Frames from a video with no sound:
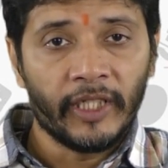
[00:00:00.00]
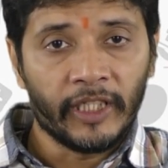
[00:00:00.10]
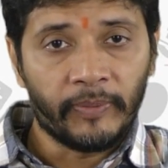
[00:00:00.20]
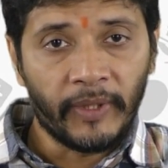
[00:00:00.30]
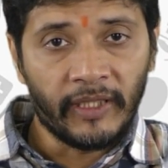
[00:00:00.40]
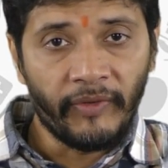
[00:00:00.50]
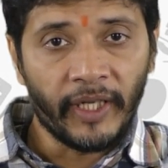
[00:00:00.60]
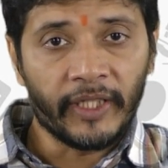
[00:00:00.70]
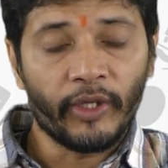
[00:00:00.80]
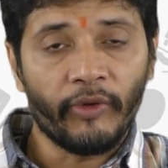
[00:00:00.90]
A
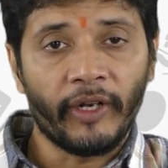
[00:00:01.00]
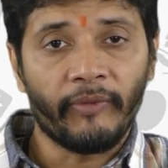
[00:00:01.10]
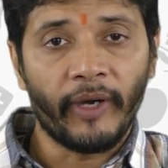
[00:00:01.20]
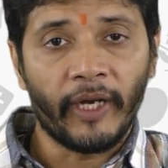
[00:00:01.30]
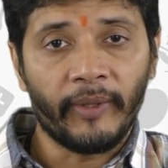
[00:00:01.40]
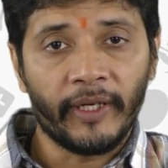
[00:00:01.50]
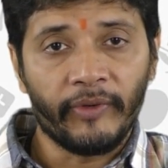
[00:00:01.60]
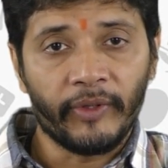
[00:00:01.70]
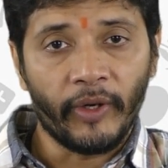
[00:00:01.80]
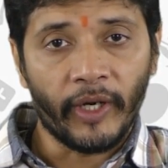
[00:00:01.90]
specification of environment, if
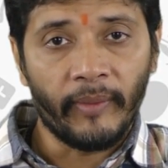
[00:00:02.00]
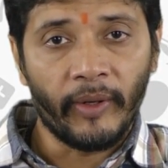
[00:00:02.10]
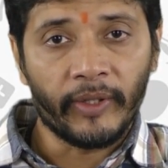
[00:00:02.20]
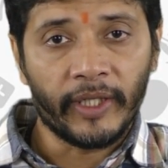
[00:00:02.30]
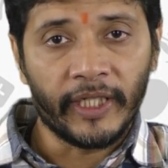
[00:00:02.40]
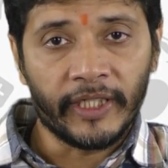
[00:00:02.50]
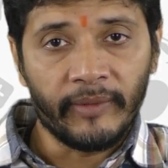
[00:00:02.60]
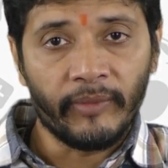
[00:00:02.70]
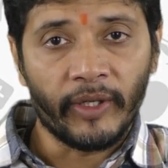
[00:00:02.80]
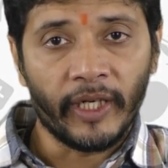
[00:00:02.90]
you talk about a
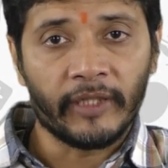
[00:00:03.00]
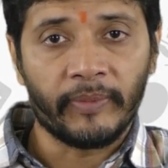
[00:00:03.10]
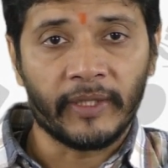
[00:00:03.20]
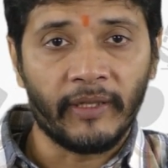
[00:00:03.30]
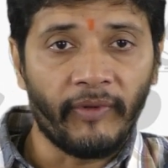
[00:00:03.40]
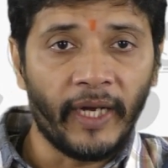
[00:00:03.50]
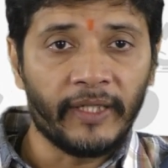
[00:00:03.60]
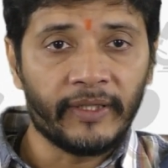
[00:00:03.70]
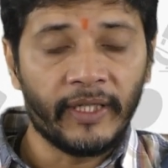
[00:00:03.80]
teaching model, specifies